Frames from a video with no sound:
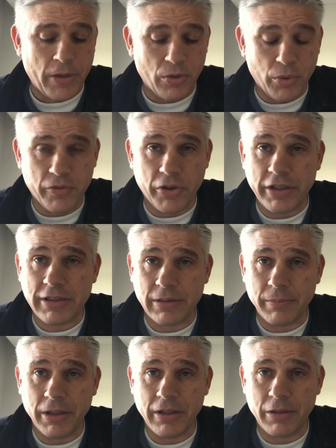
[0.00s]
We've raised
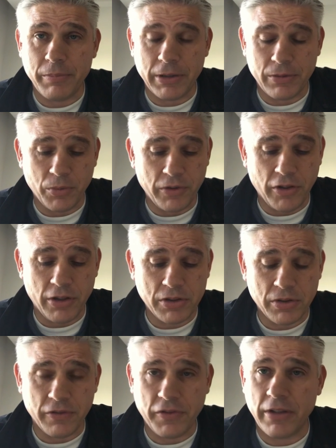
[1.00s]
some money, but we've
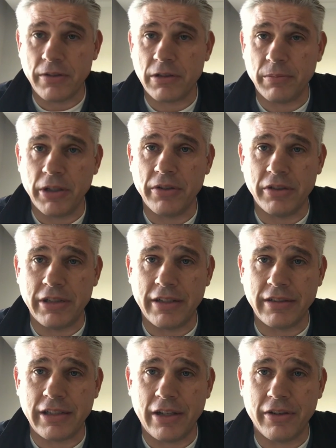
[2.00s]
also found some other
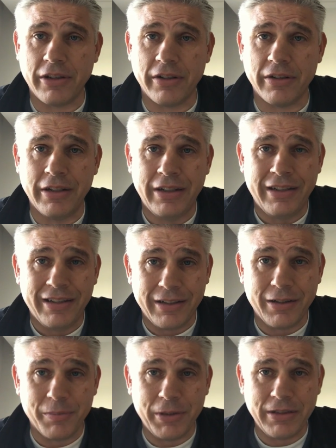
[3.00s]
debts out there
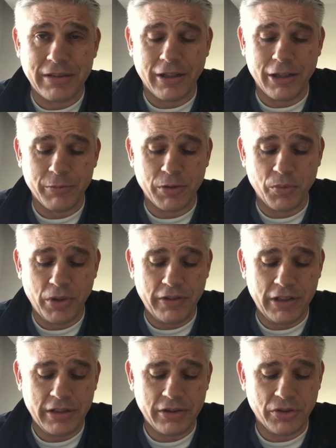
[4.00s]
in the meantime, and we
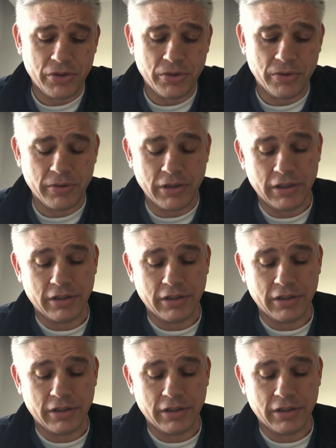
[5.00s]
need to